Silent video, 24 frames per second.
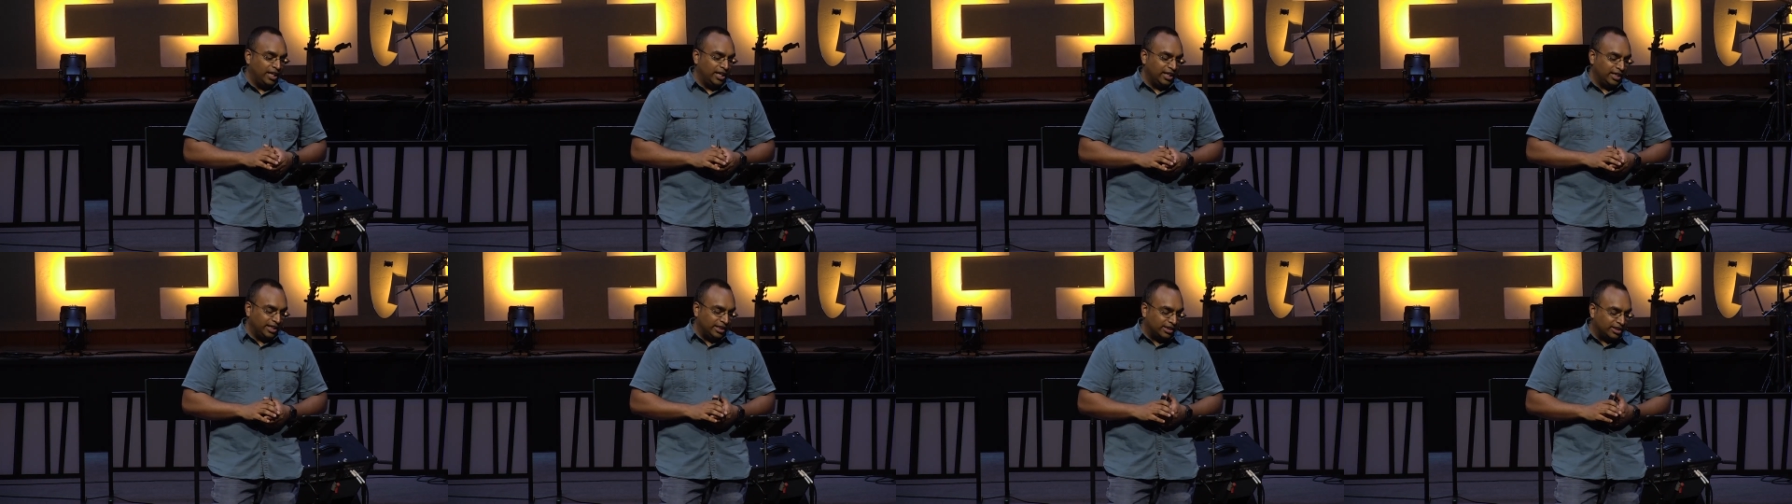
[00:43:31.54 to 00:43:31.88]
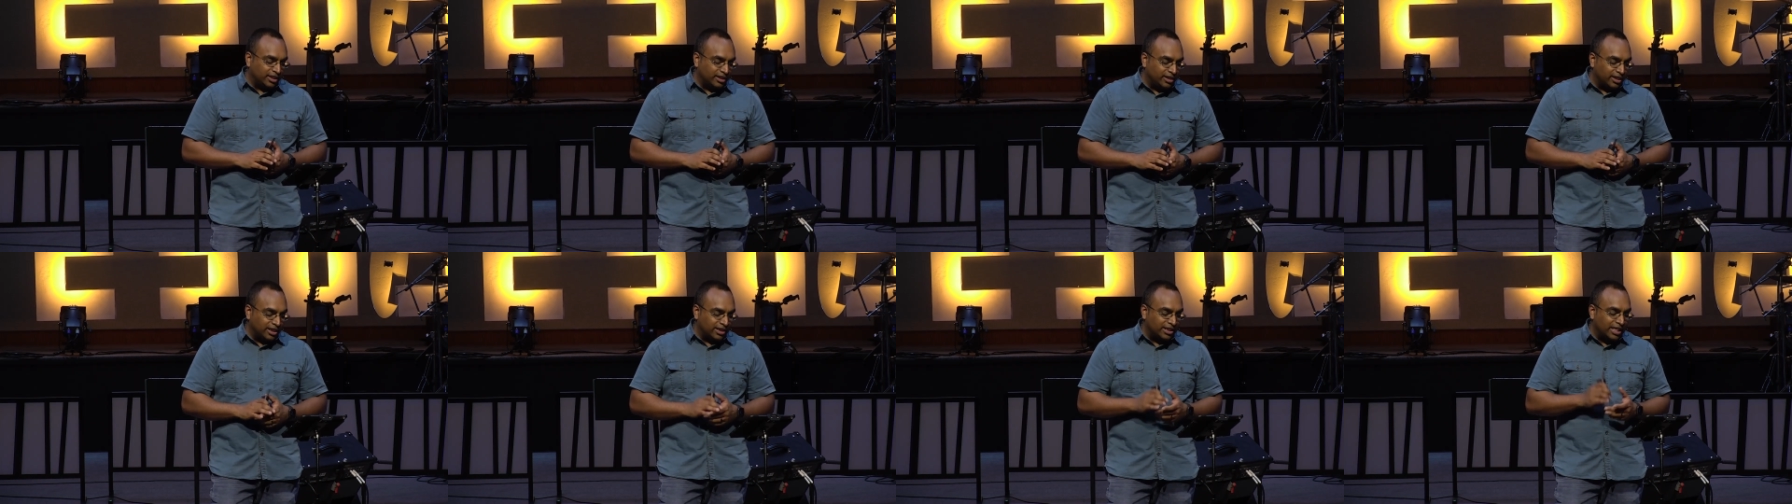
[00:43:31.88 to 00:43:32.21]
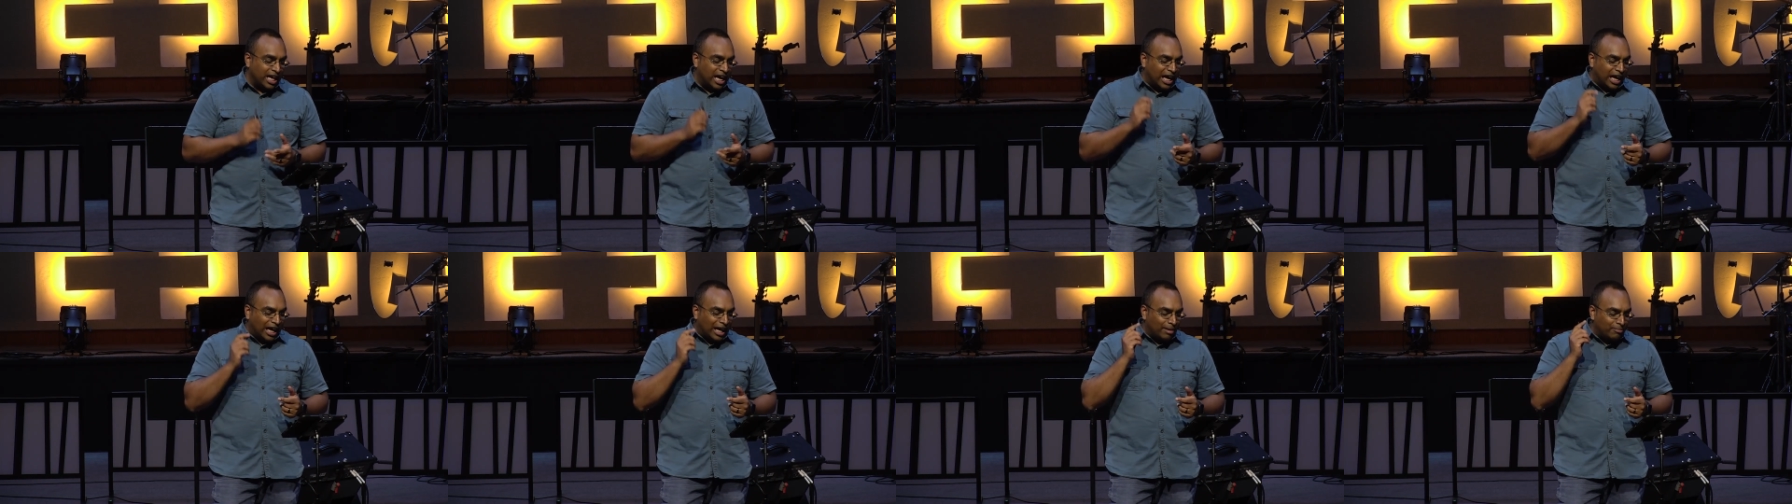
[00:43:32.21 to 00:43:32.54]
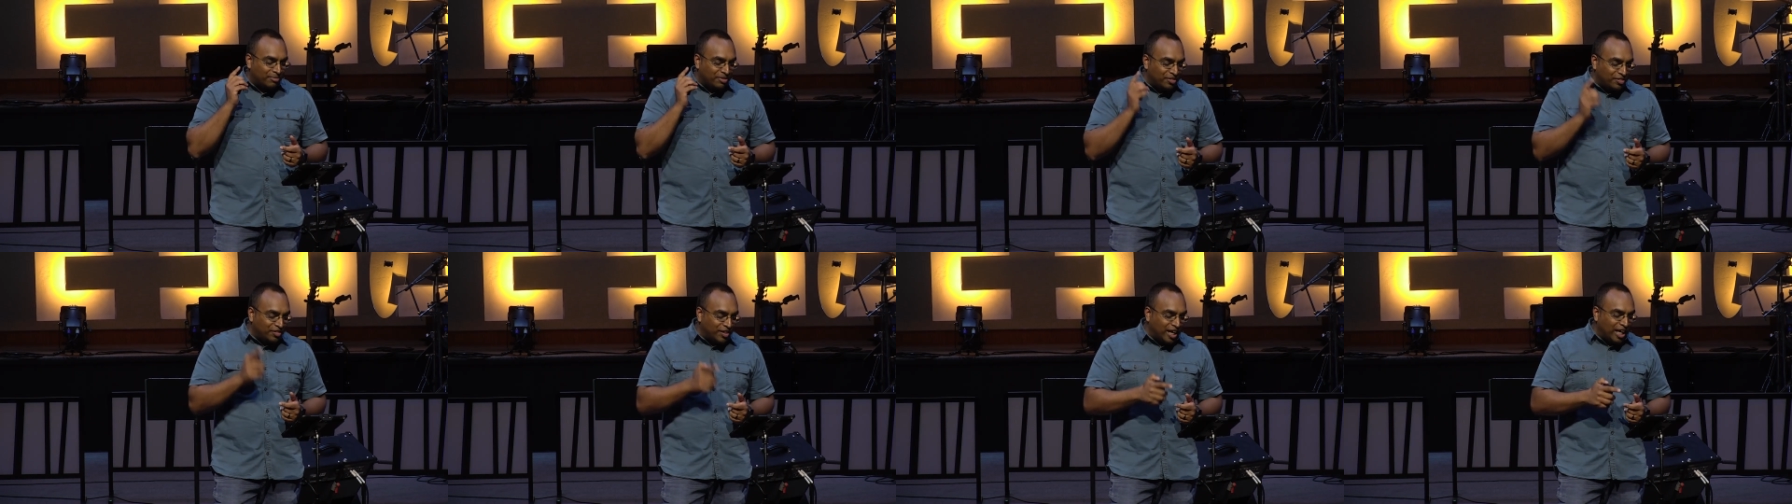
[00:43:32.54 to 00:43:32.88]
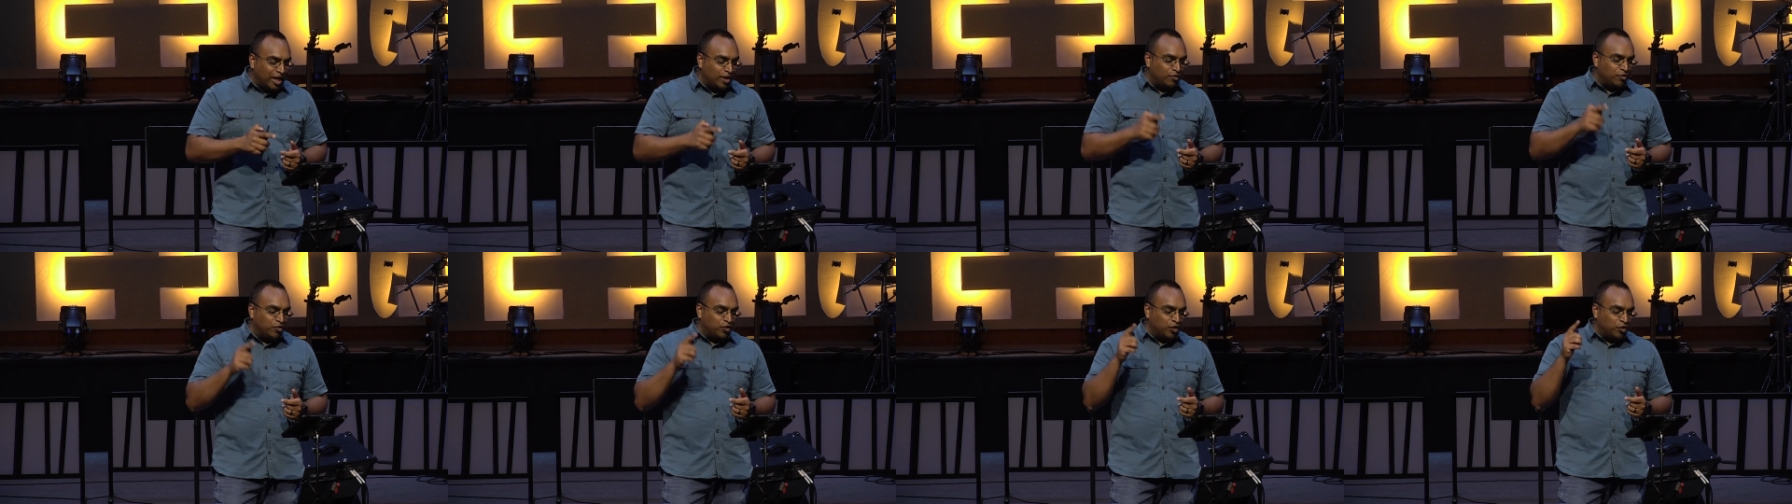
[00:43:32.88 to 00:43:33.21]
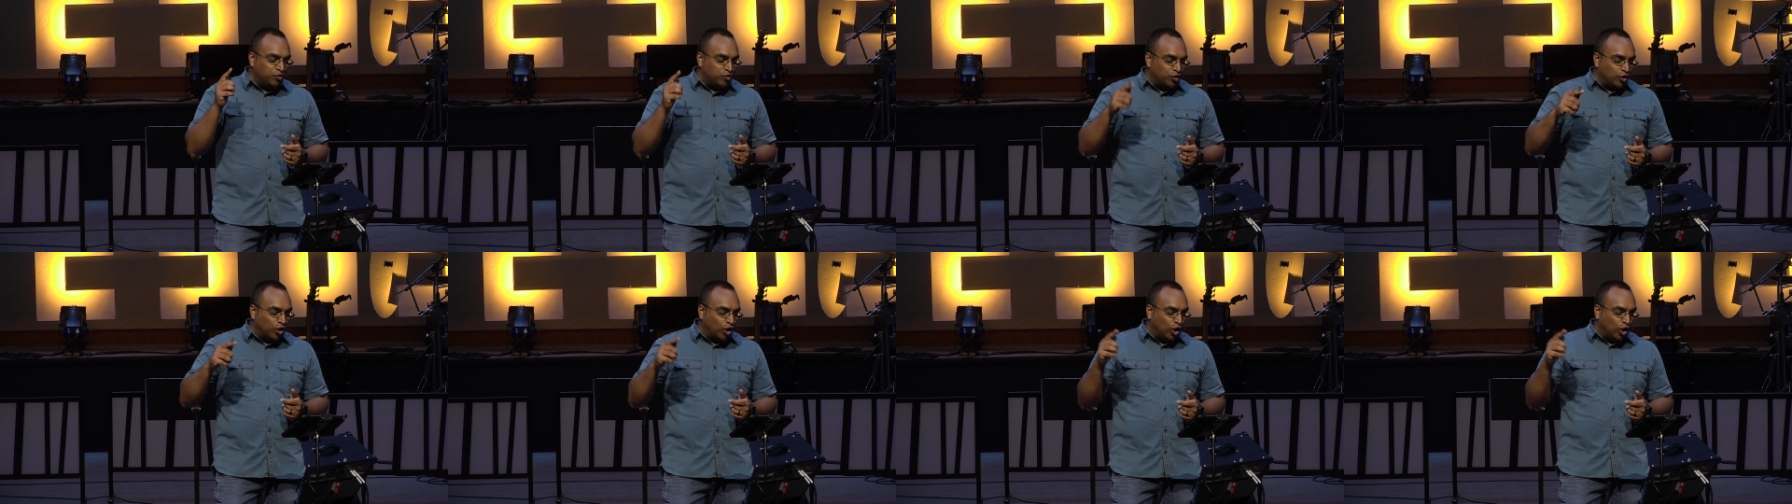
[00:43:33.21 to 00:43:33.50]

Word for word: He said this, "I'm thankful for